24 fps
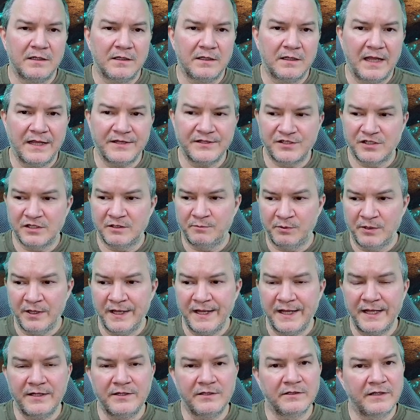as you're
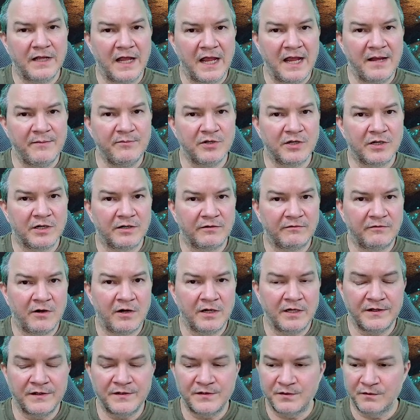playing your game, you're going to run
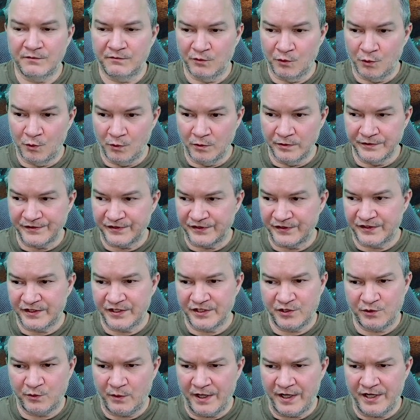into rules or
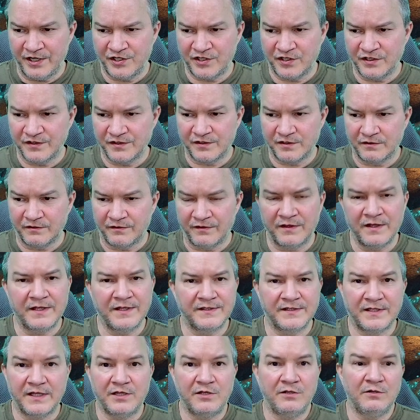situations or things
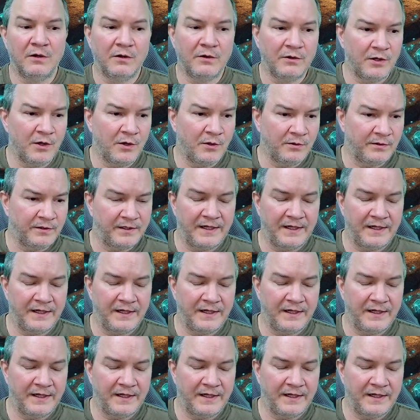that you don't know the